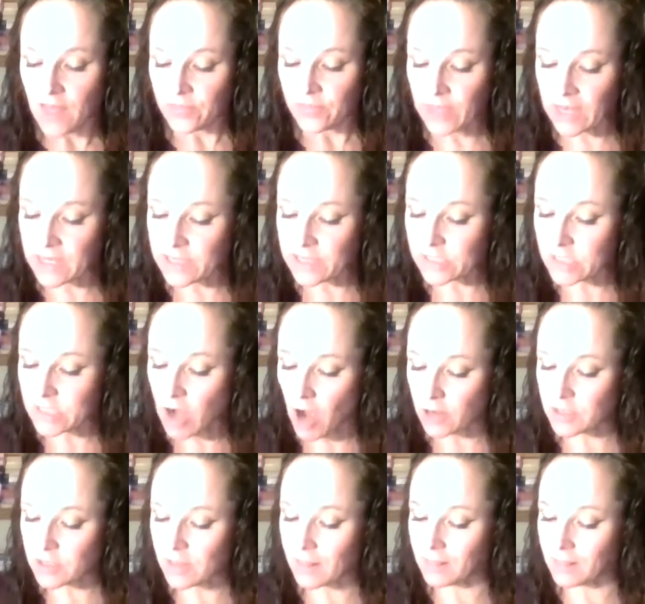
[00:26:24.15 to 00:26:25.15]
Then he
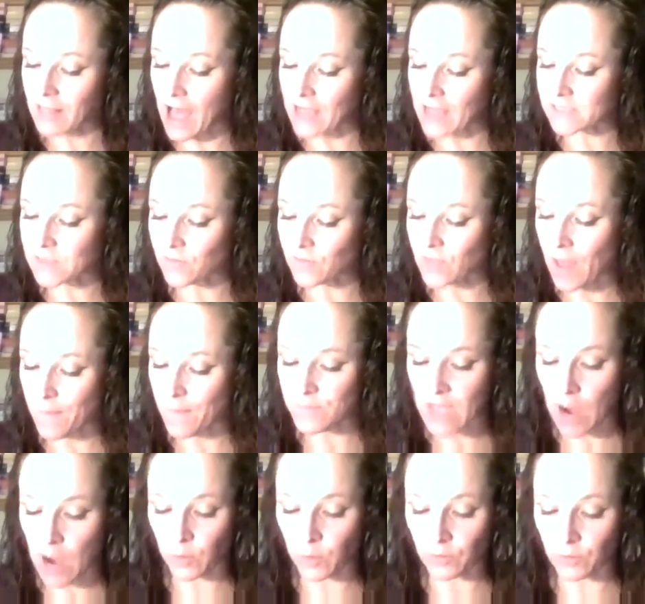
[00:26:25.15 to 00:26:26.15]
talked to the last of them
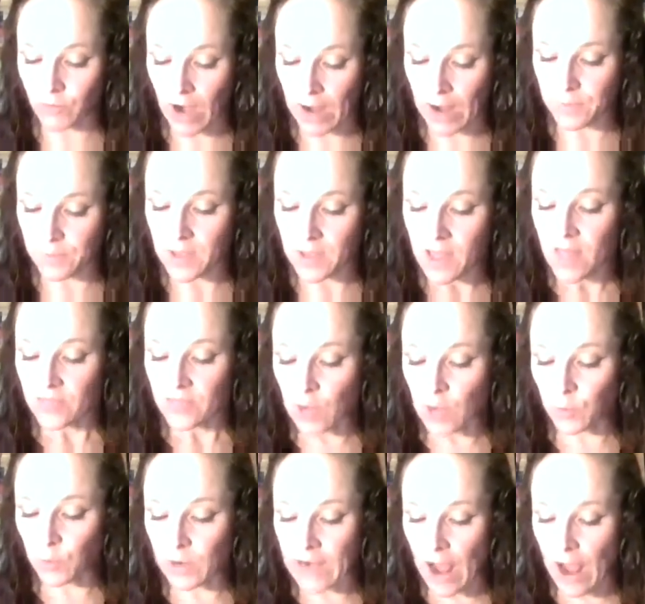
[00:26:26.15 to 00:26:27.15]
that were ripe.
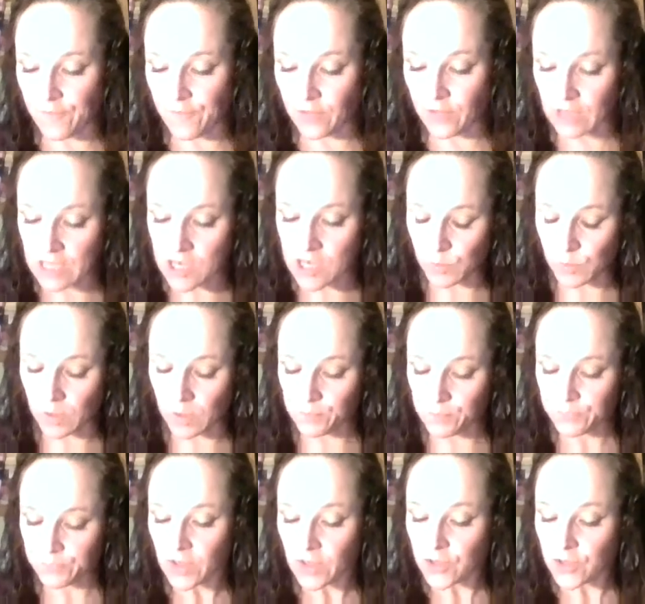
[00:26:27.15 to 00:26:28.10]
They were now fully human.